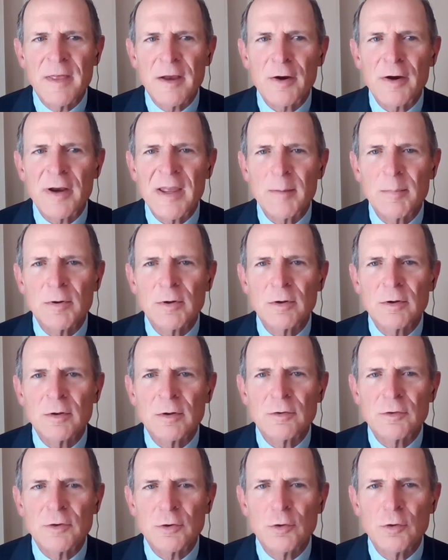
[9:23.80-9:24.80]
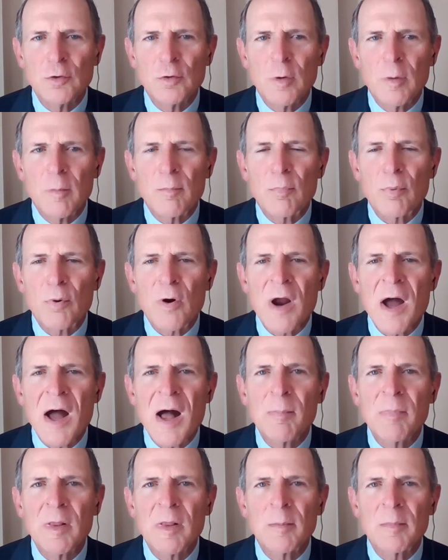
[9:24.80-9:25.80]
They are able to do
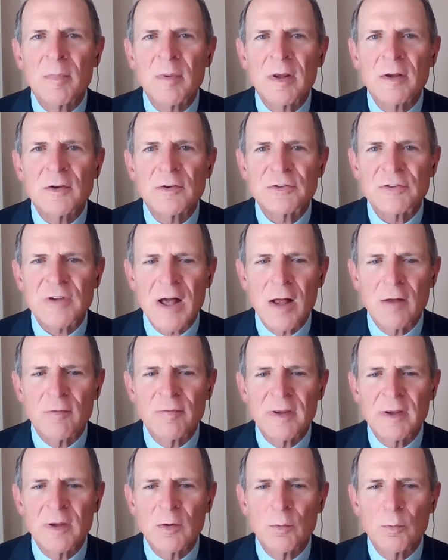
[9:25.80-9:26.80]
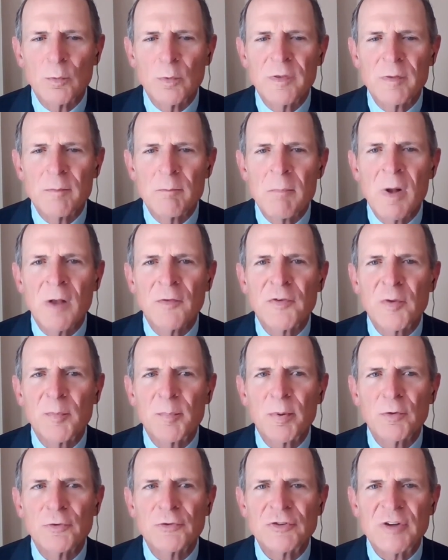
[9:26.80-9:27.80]
problem solving with
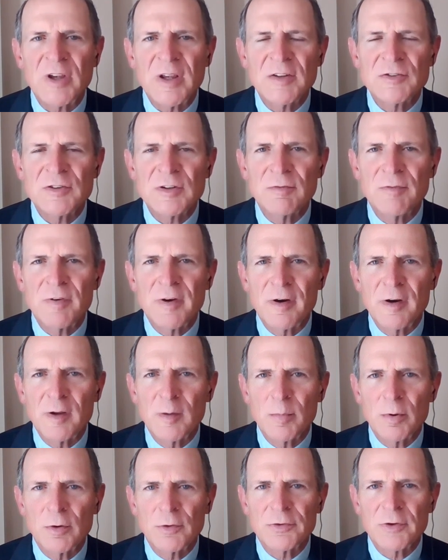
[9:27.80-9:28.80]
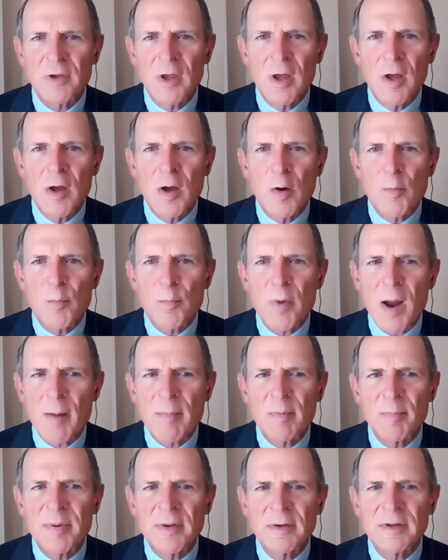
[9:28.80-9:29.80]
multiple changing variables,
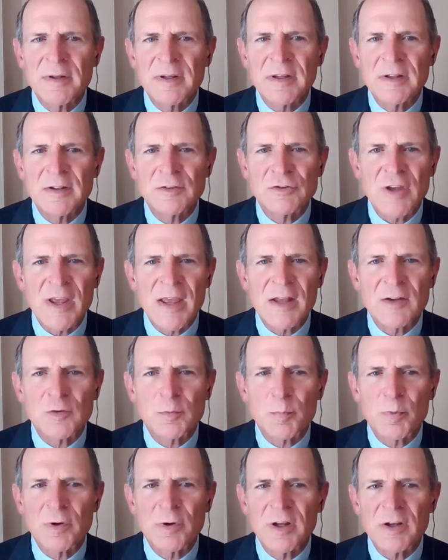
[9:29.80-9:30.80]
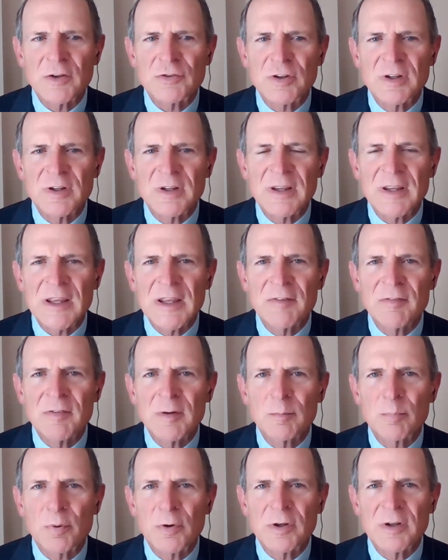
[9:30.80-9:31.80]
probability, chance, prediction,
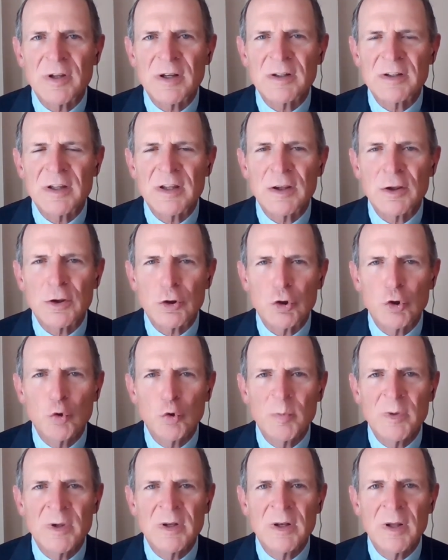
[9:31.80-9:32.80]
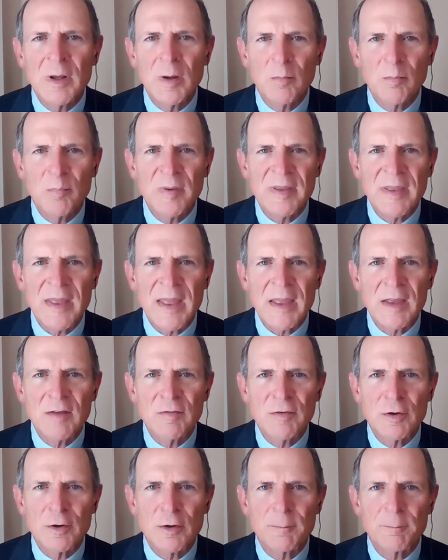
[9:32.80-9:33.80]
even predicting human
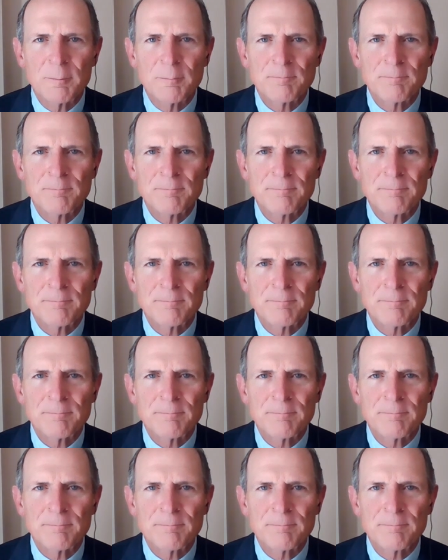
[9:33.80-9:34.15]
behavior.